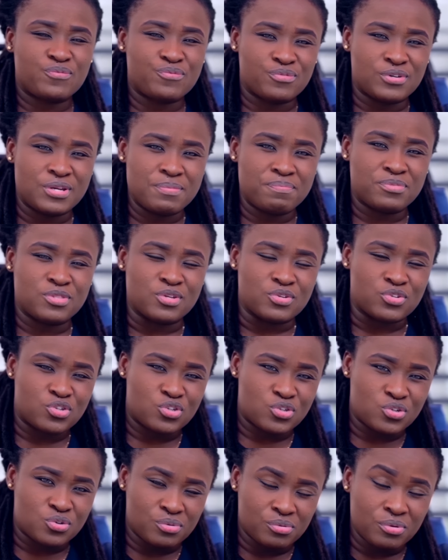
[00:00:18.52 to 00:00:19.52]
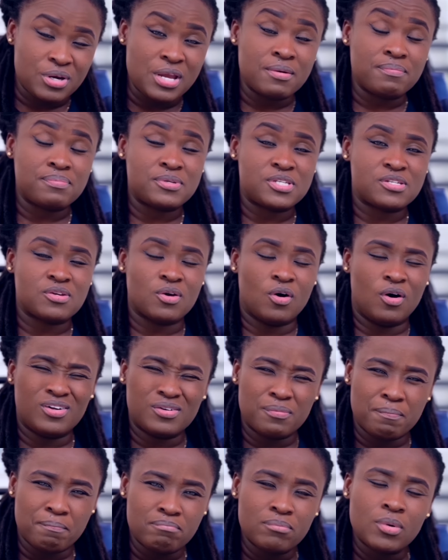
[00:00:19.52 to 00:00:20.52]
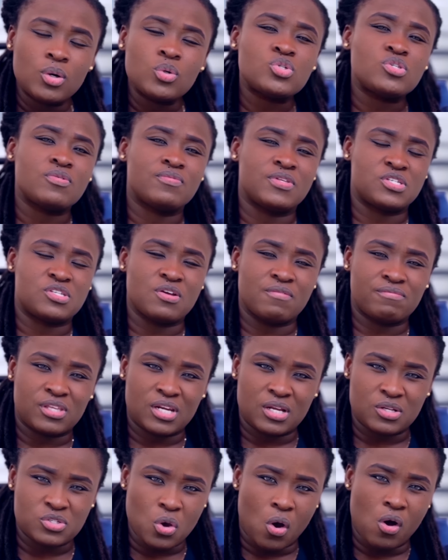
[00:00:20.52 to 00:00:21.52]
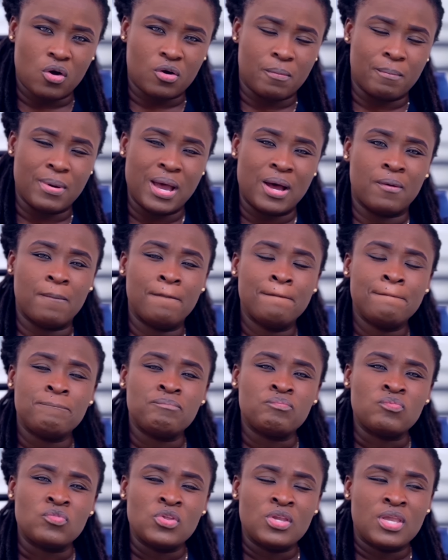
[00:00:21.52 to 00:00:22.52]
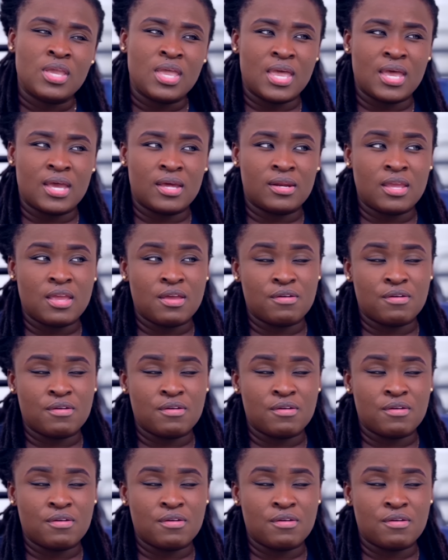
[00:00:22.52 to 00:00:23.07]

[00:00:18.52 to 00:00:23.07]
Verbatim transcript: flip the script on most of the stuff that I'll talk about and